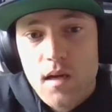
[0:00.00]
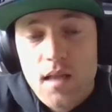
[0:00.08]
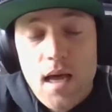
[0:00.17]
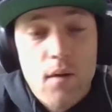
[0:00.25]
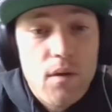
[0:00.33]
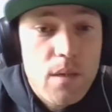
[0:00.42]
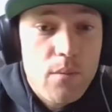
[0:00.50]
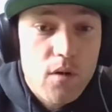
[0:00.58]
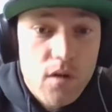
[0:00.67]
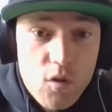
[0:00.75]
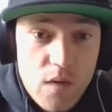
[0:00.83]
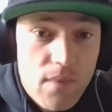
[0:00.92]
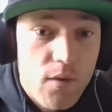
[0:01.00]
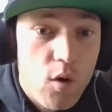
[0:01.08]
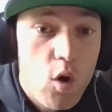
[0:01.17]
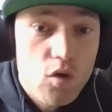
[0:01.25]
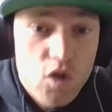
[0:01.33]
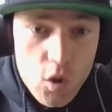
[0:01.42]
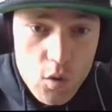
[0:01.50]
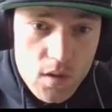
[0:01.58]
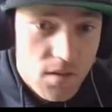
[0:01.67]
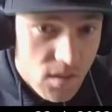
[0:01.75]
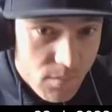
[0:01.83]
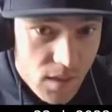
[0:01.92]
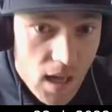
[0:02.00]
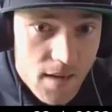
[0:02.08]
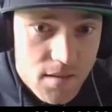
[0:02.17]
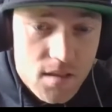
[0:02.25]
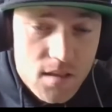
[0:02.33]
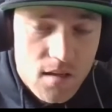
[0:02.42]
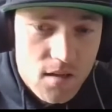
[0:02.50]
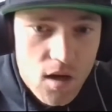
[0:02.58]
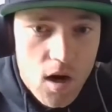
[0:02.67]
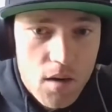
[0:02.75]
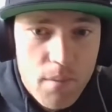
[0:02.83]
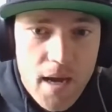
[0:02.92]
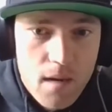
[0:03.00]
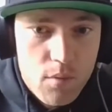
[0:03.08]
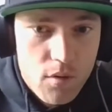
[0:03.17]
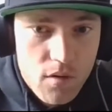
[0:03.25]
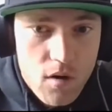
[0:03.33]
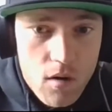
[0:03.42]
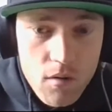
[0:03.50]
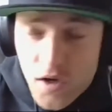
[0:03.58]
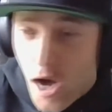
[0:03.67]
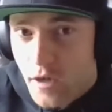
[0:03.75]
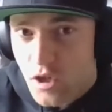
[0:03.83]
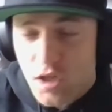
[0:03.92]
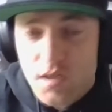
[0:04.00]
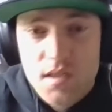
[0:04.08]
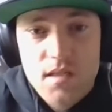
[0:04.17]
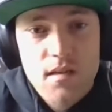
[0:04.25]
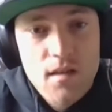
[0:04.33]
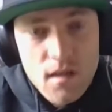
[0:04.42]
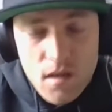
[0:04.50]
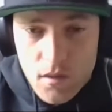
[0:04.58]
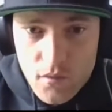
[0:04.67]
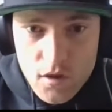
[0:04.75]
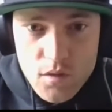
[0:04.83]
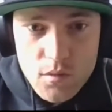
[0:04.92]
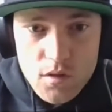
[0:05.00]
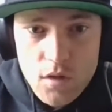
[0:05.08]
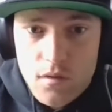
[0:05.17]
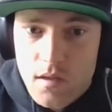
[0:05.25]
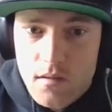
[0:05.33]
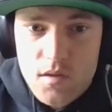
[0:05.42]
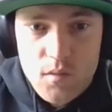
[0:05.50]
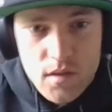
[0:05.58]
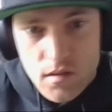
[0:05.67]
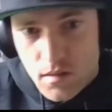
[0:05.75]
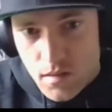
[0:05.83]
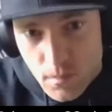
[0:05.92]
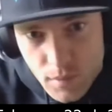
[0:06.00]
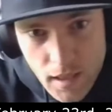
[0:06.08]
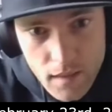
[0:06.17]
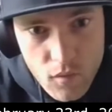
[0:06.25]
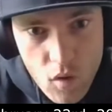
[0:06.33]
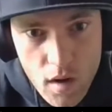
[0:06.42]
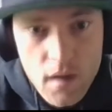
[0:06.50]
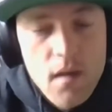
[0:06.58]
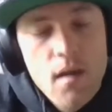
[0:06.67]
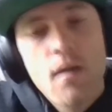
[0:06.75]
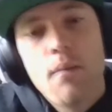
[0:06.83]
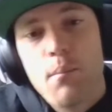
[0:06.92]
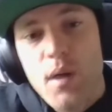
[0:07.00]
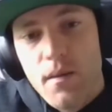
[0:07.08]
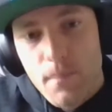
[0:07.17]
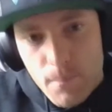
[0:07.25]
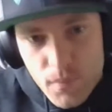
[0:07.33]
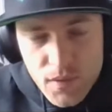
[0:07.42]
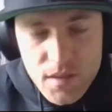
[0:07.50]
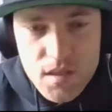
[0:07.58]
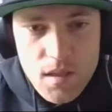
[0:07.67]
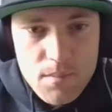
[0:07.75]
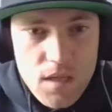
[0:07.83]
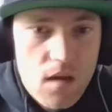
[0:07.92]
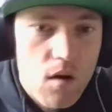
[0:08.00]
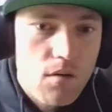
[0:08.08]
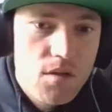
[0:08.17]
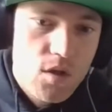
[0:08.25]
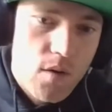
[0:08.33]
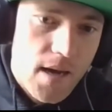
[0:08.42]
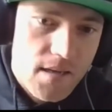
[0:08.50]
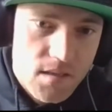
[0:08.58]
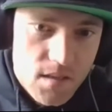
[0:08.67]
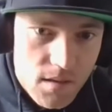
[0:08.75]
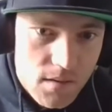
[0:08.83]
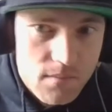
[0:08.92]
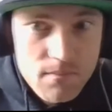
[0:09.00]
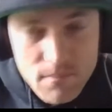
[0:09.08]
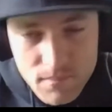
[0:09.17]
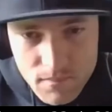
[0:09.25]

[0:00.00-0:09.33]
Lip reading: allowing people to create their own token supplies on PAC protocol, not just non-fungible tokens, which is a supply of one, but this update also has the